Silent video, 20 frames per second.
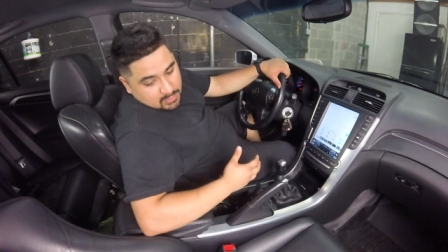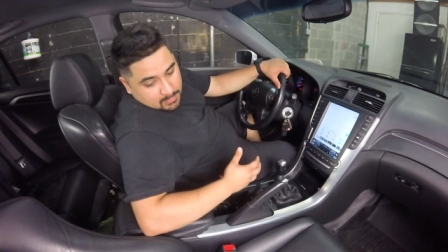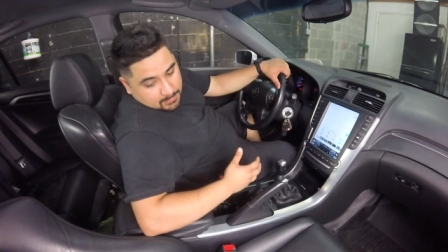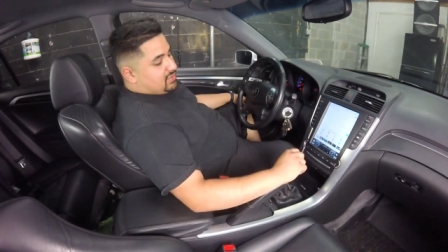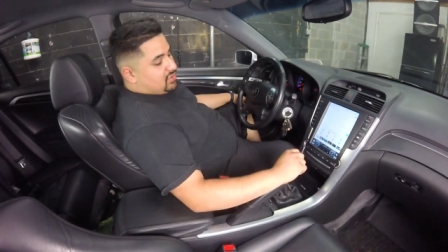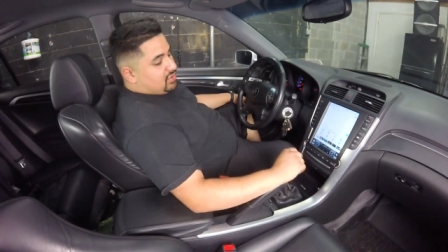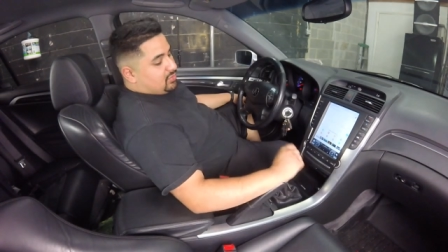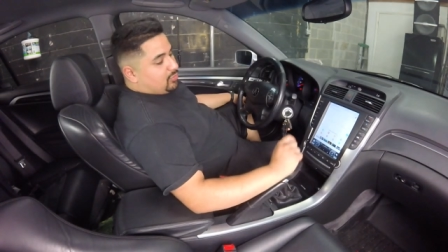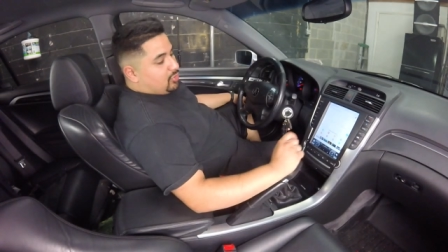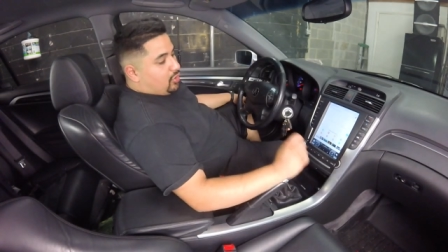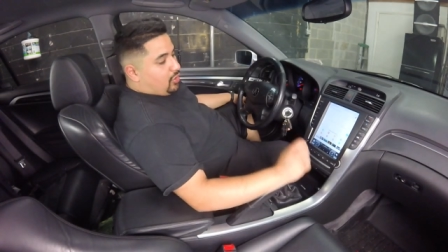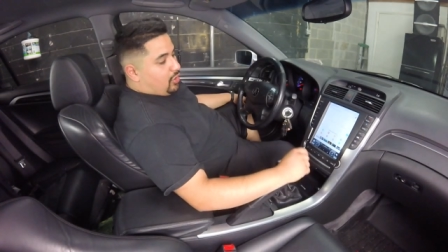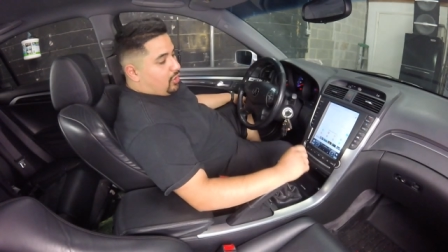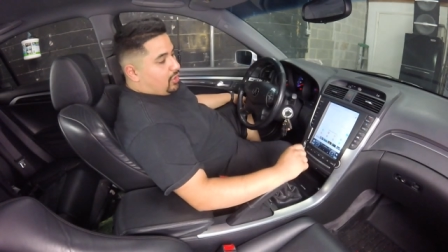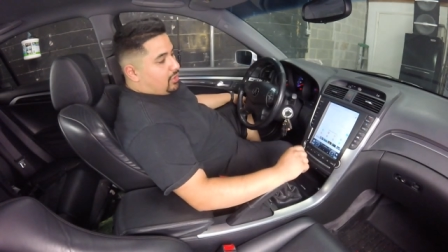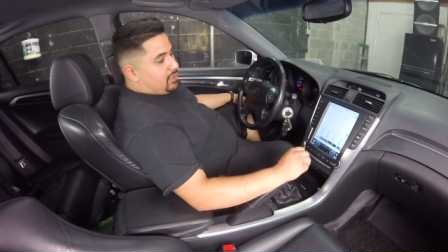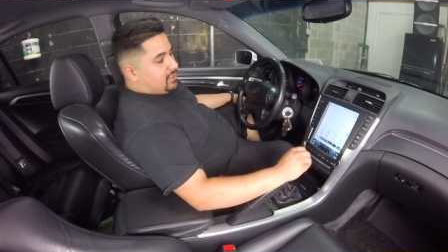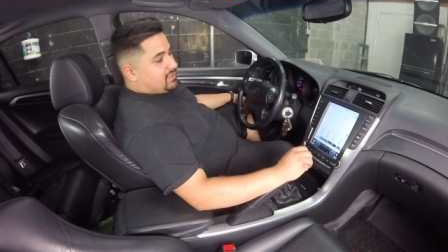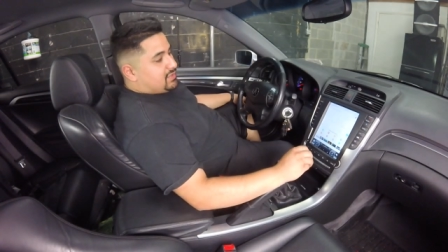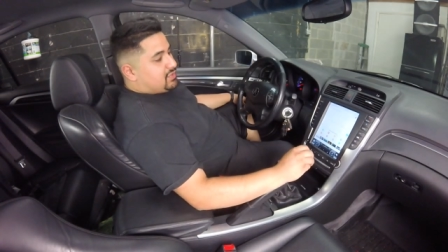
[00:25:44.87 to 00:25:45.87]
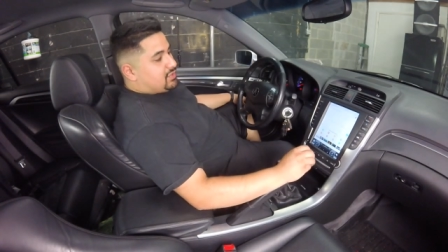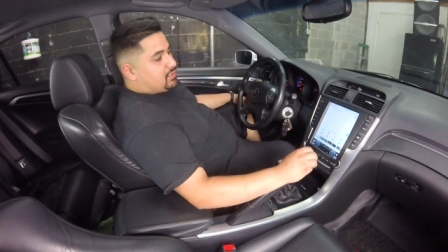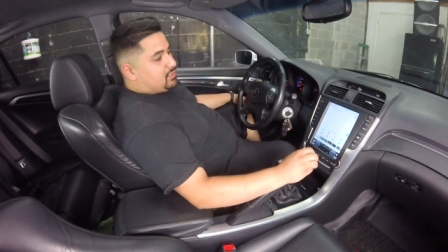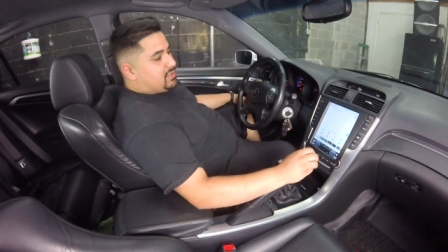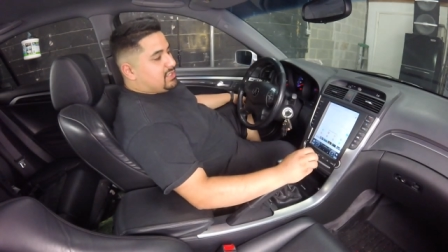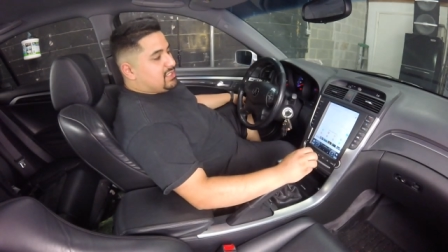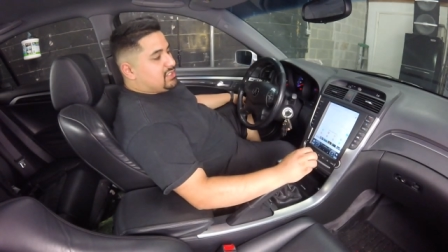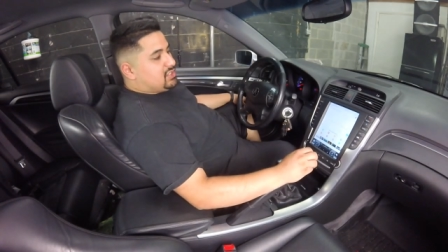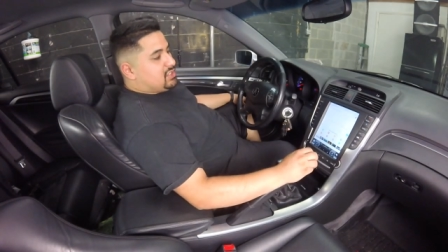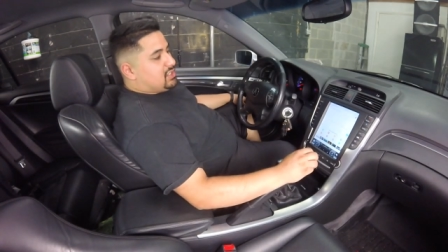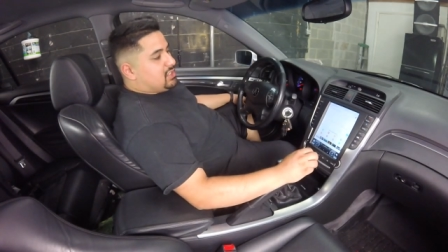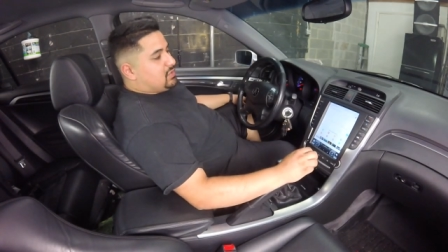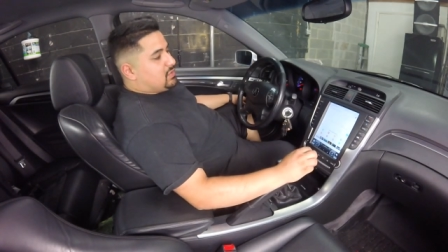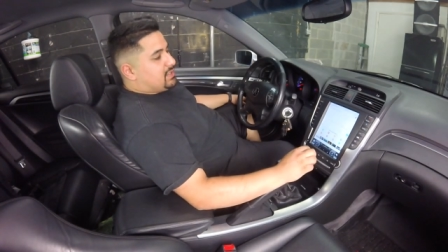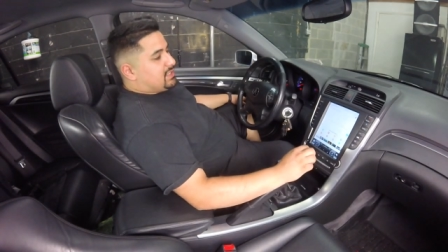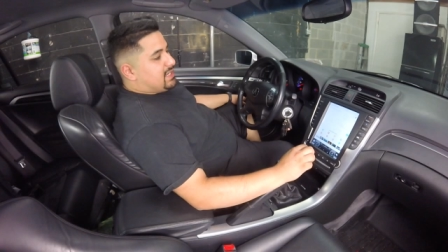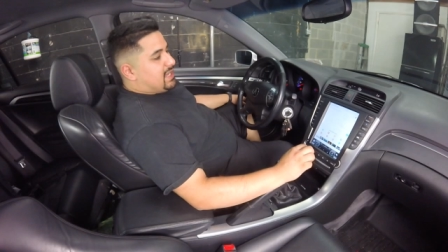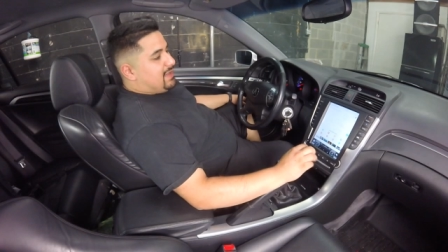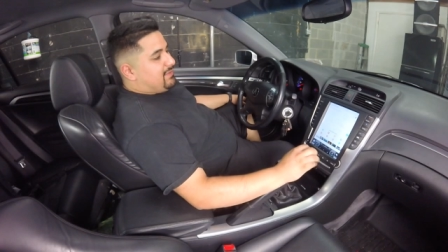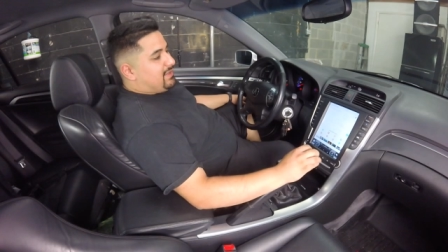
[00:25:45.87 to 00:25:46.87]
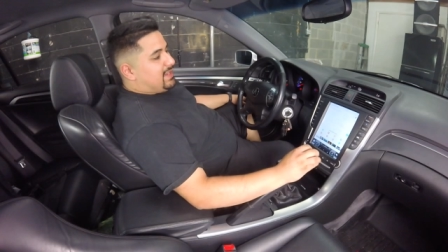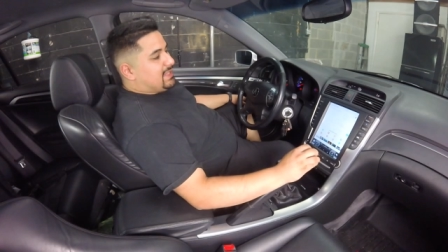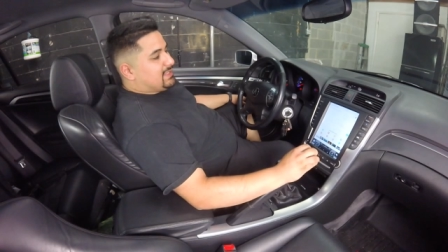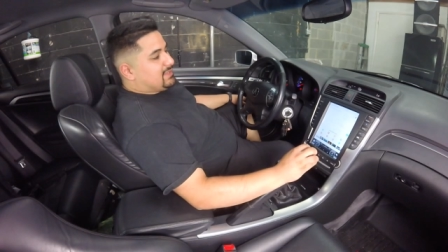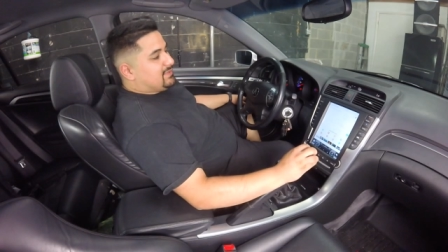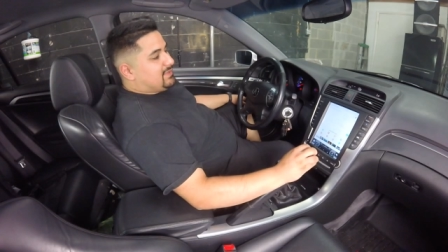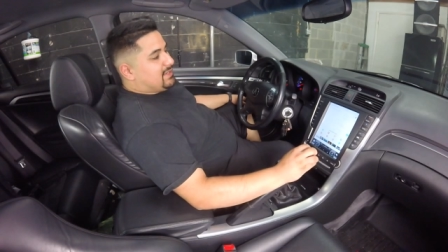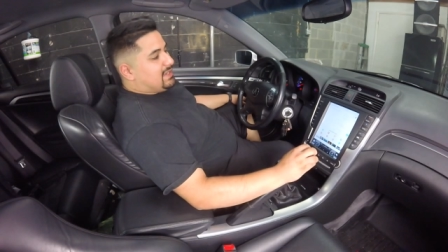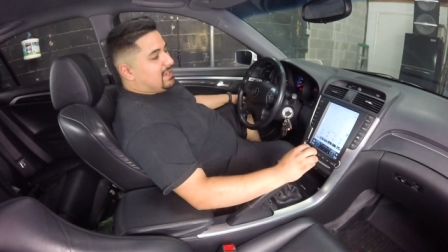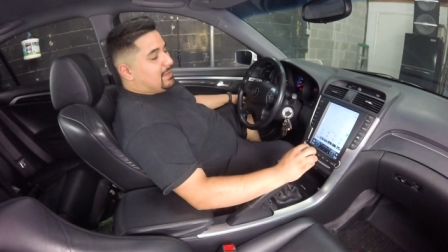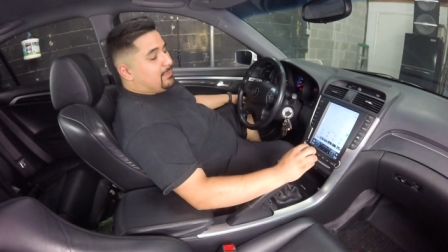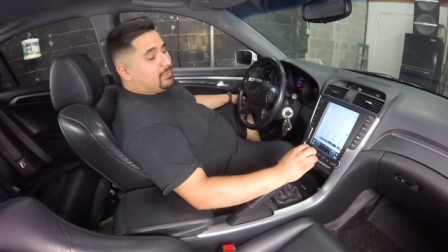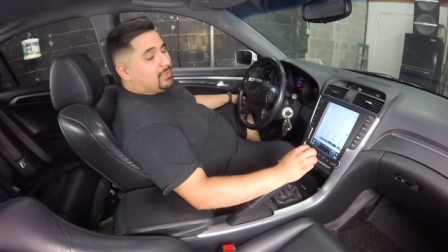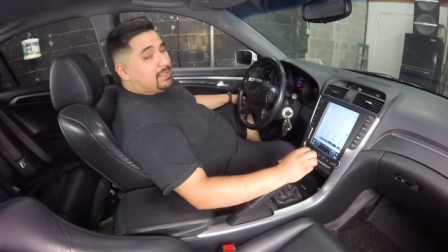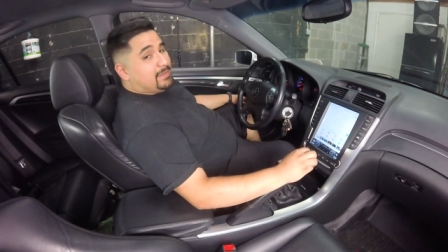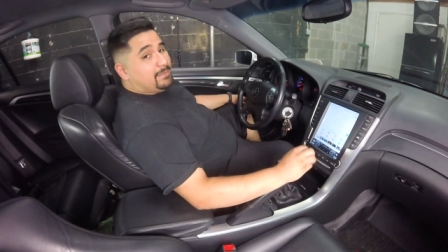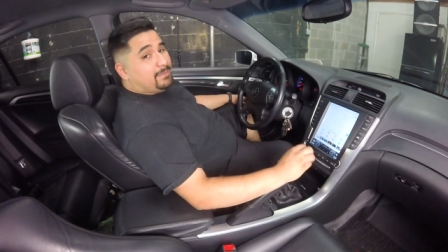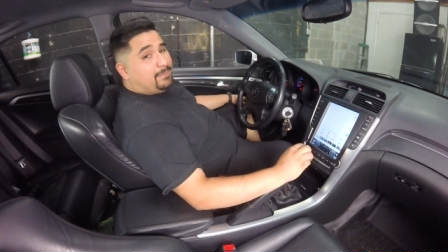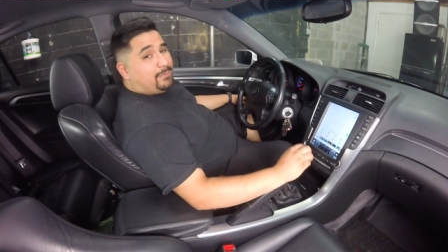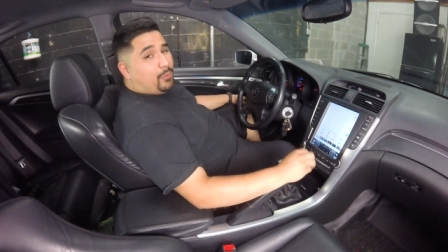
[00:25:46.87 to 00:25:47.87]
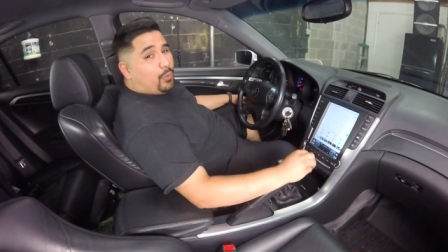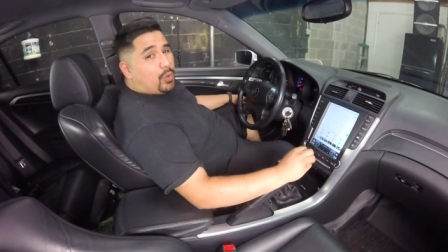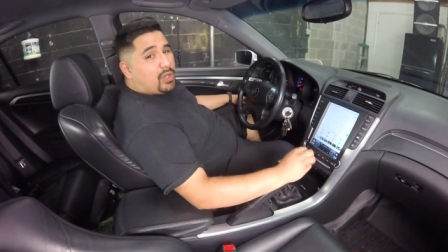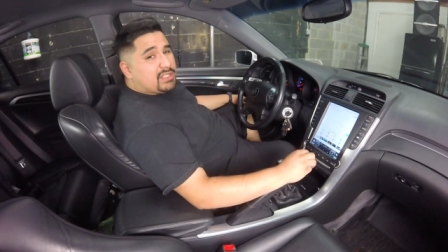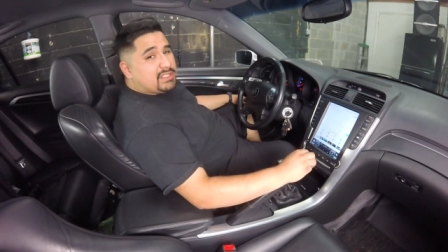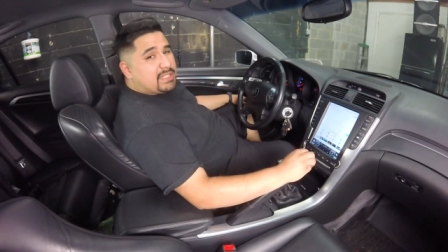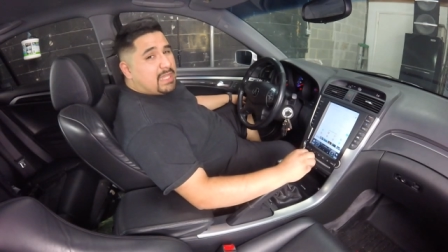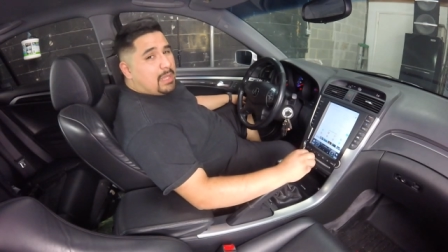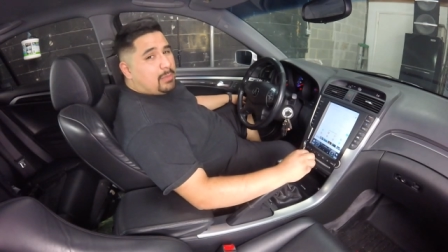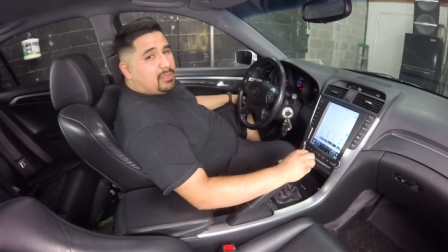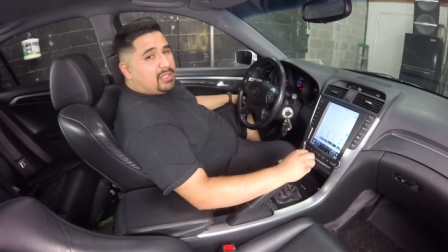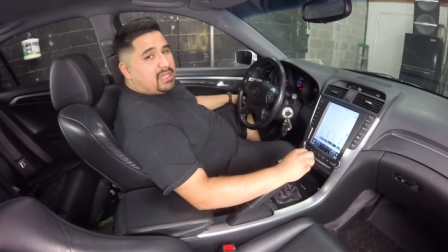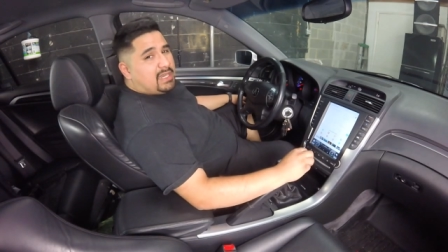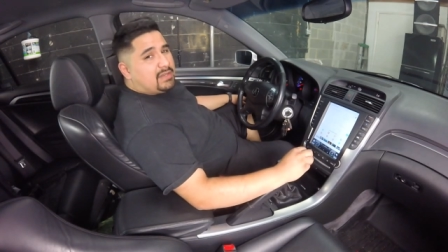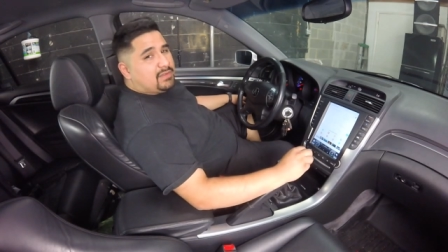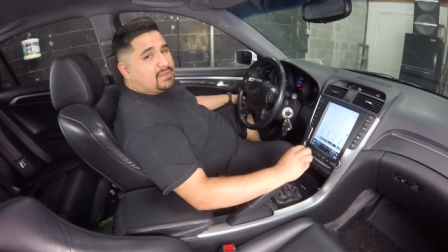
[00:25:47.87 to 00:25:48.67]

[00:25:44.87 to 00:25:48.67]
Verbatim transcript: SIM card, it's three G. You can have it activated, I believe, for a tablet.